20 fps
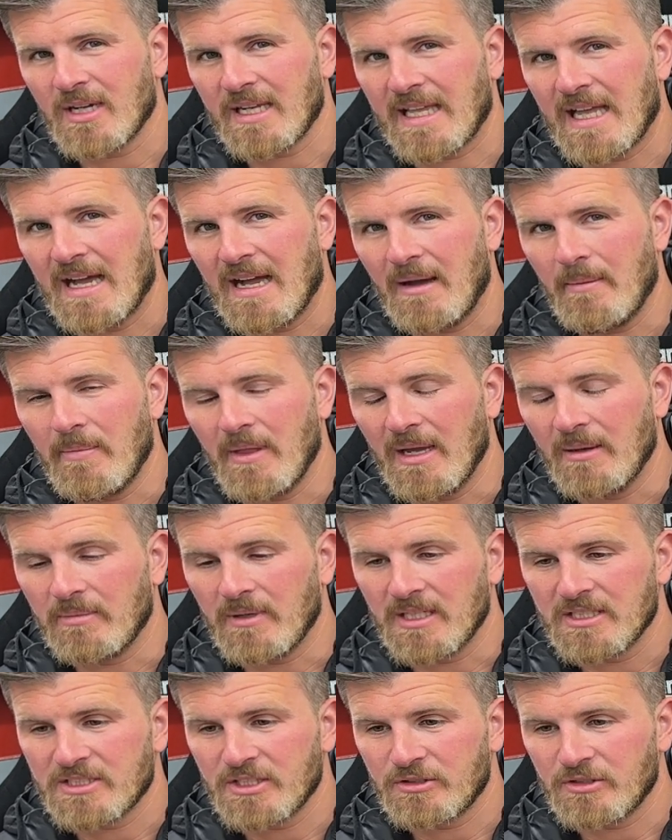get up there. But
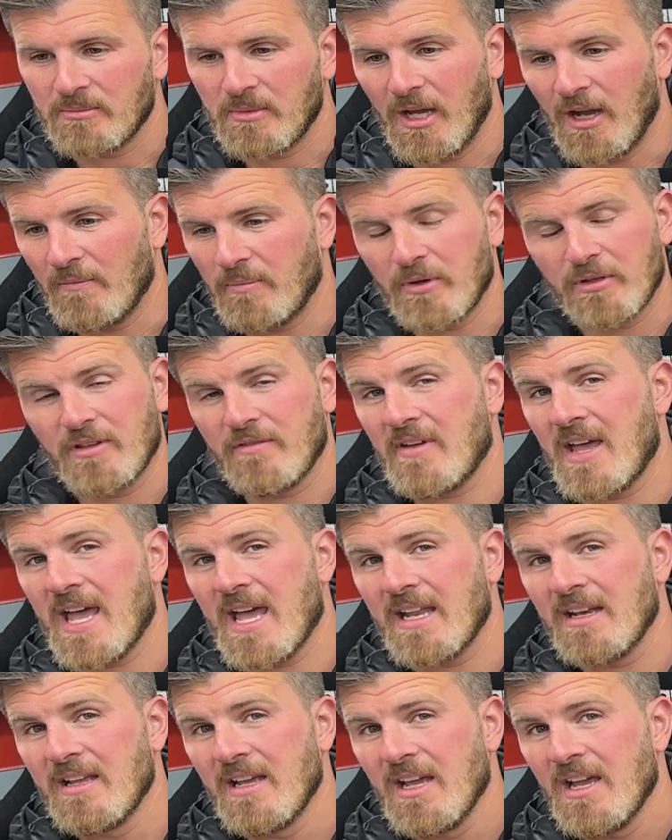I said to him, look, I booked the
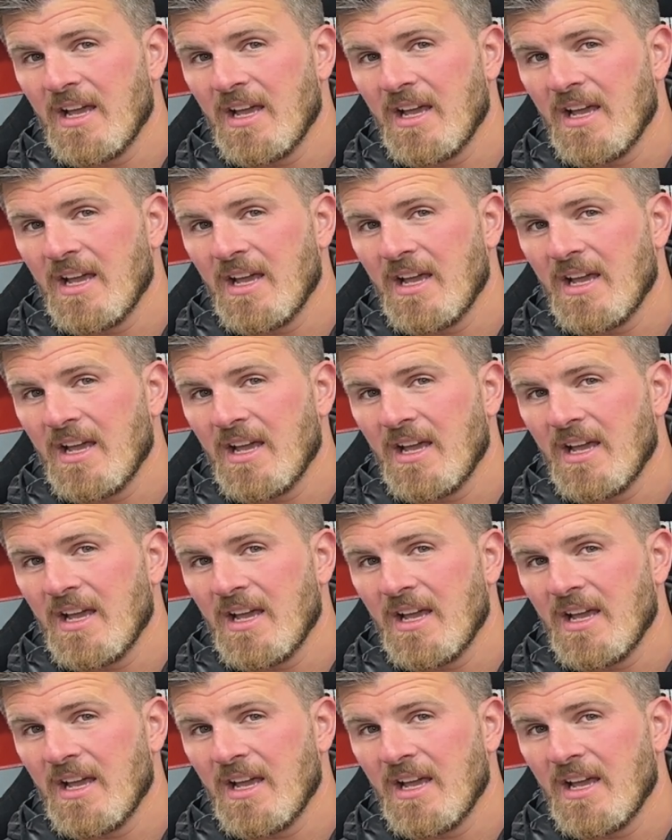van.